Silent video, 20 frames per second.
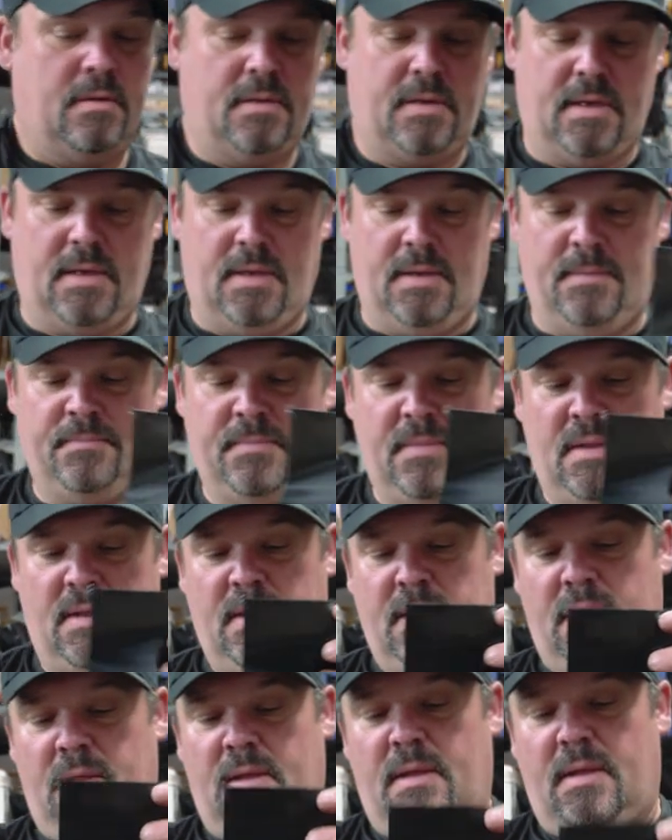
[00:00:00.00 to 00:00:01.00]
Okay.
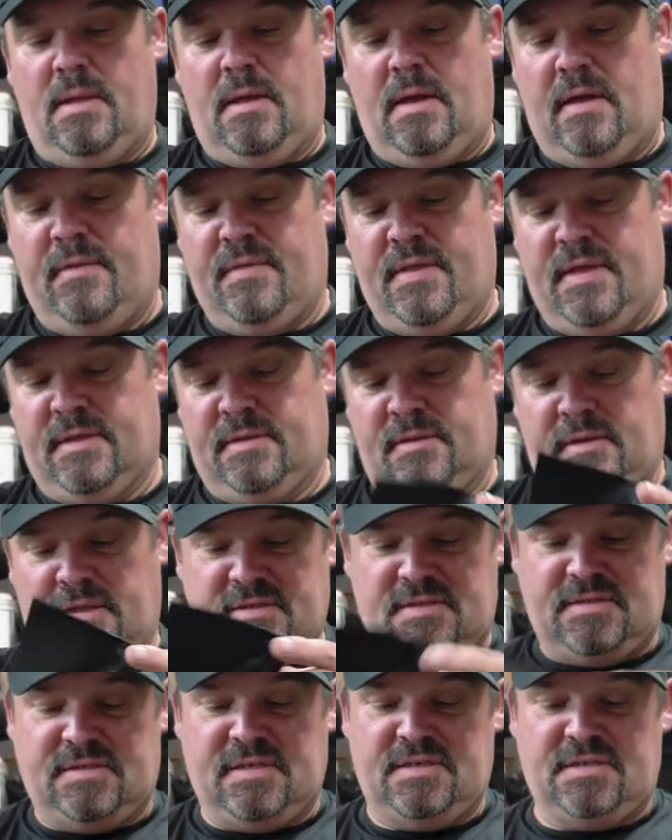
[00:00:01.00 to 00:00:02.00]
And then
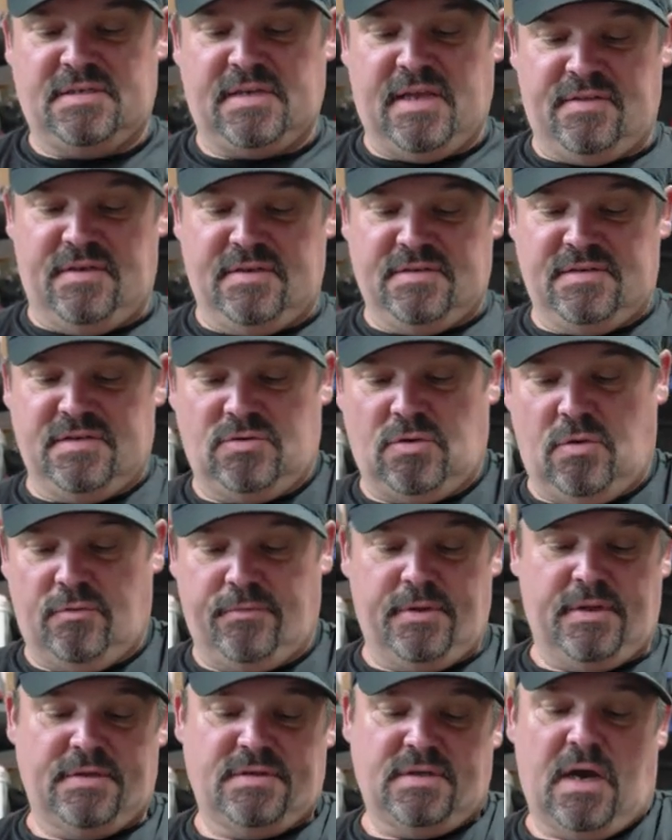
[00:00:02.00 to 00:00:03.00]
let's just say this is
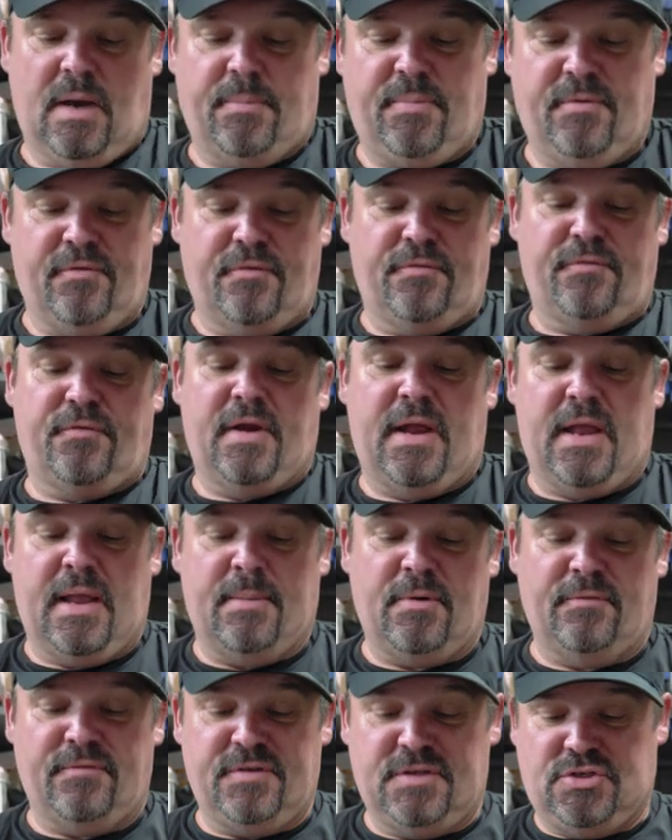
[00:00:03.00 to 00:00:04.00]
over the top of a
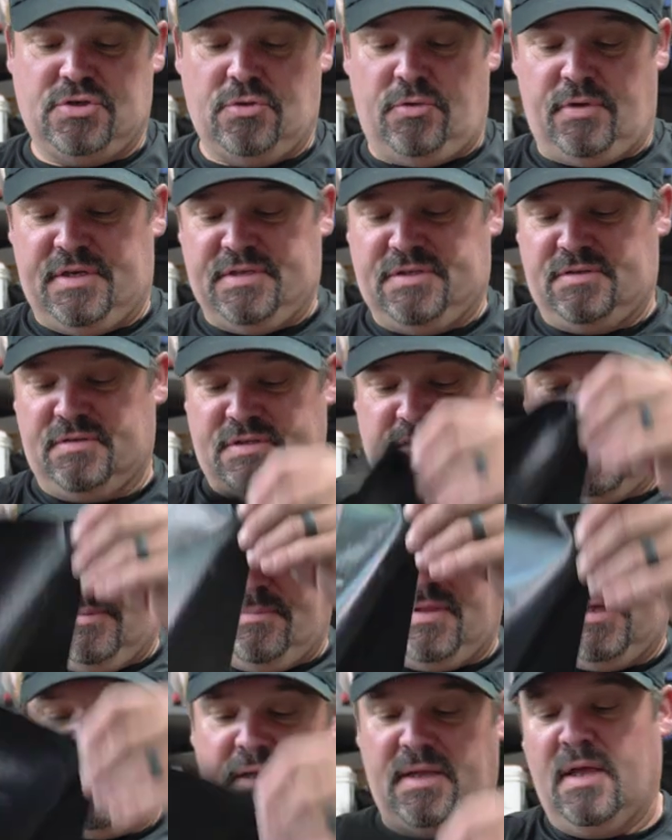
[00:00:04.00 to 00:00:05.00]
frame of a joist or
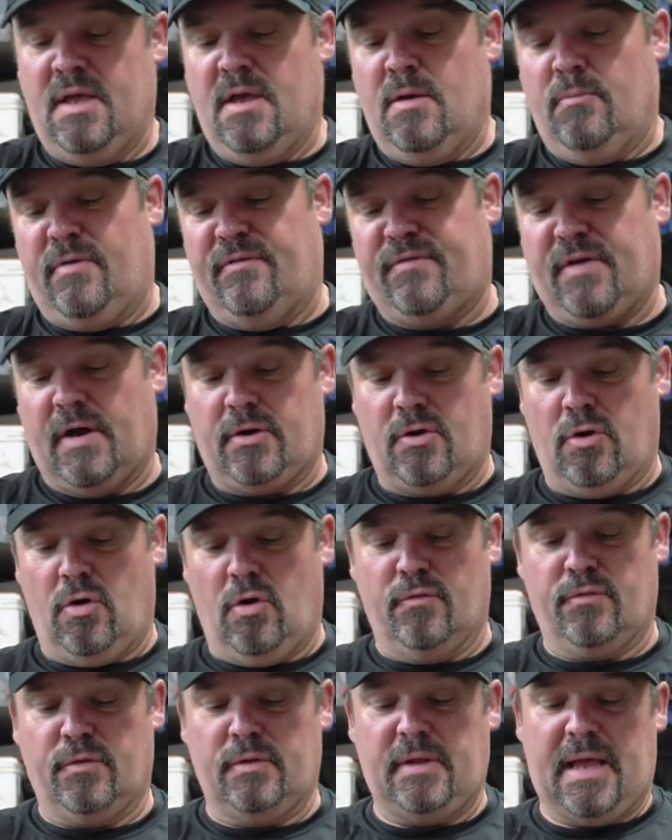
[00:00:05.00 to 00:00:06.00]
something. We've got our
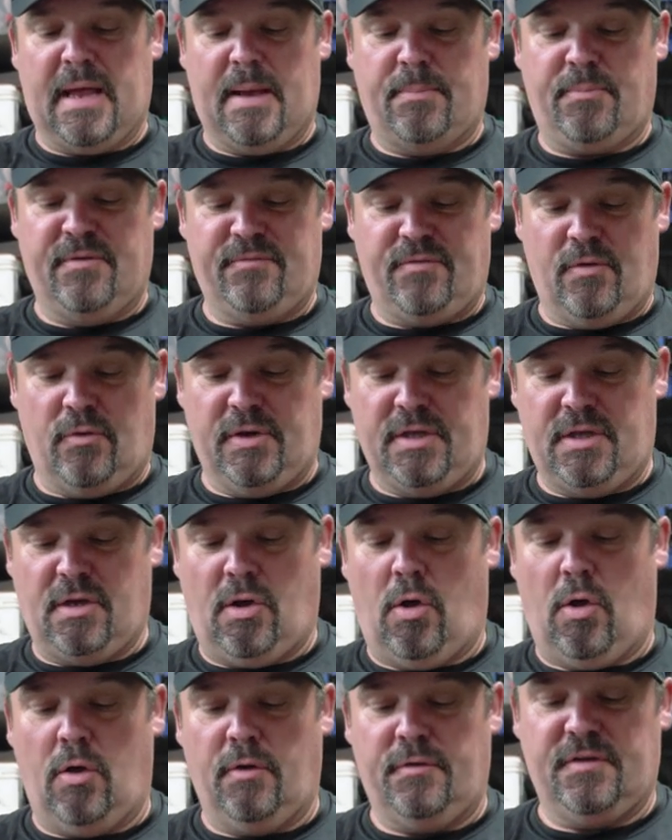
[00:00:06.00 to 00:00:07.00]
overlap. We've already
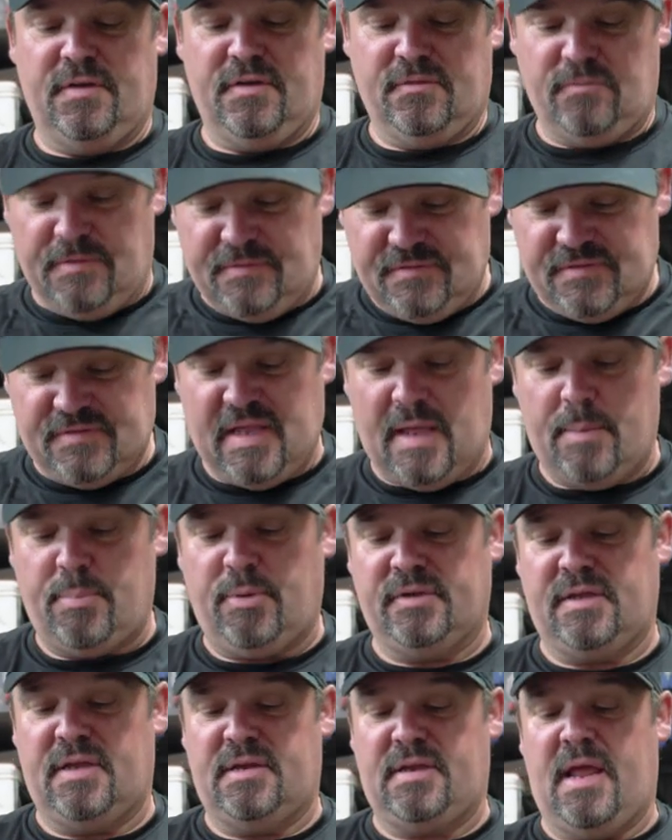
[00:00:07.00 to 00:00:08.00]
caulked this. We've
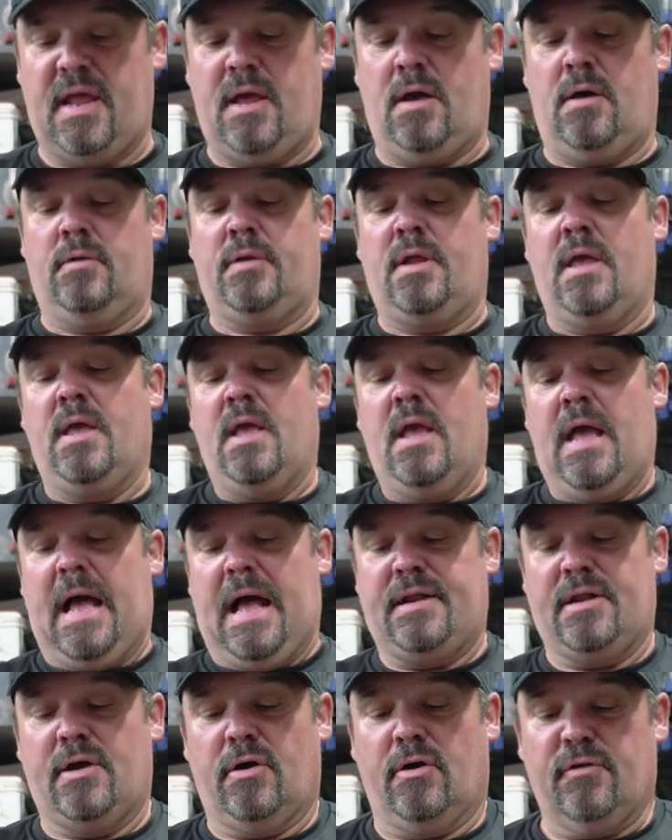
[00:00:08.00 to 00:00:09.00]
stapled it down.
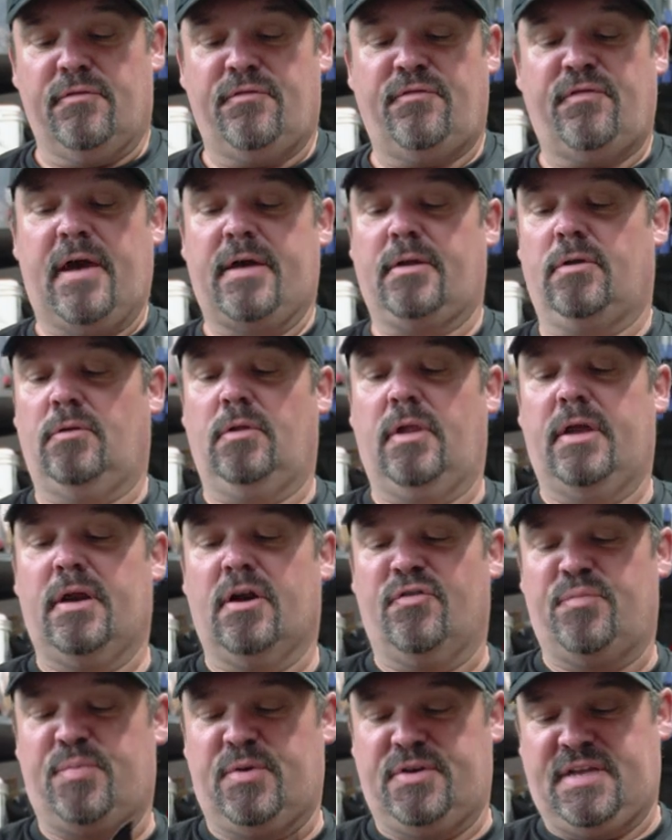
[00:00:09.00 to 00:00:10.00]
And now our final
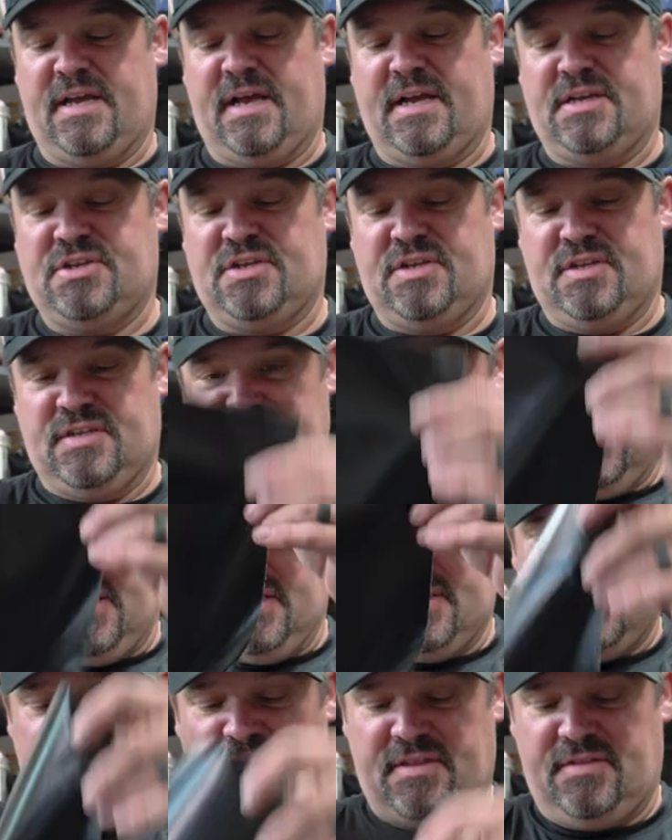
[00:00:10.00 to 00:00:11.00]
layer of protection is
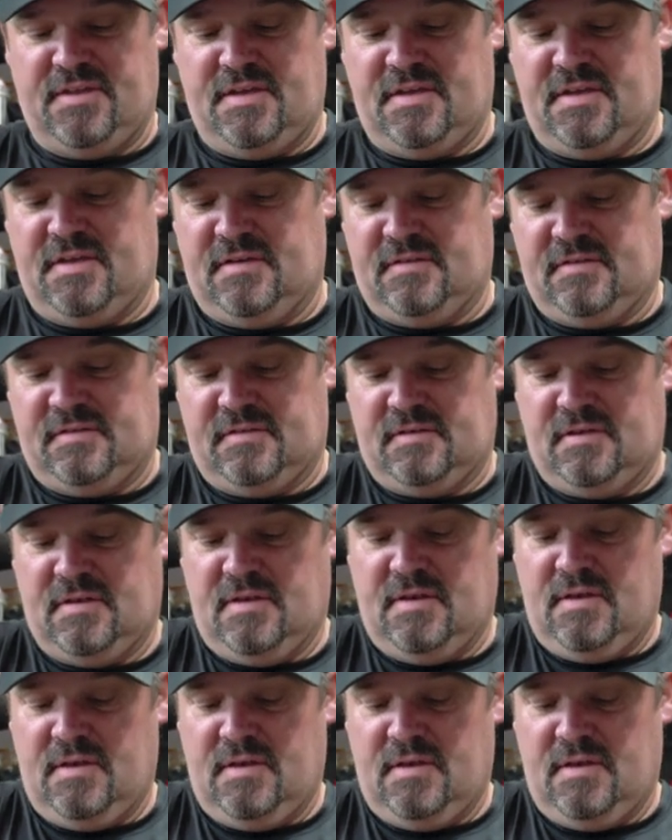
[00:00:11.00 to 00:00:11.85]
going to take this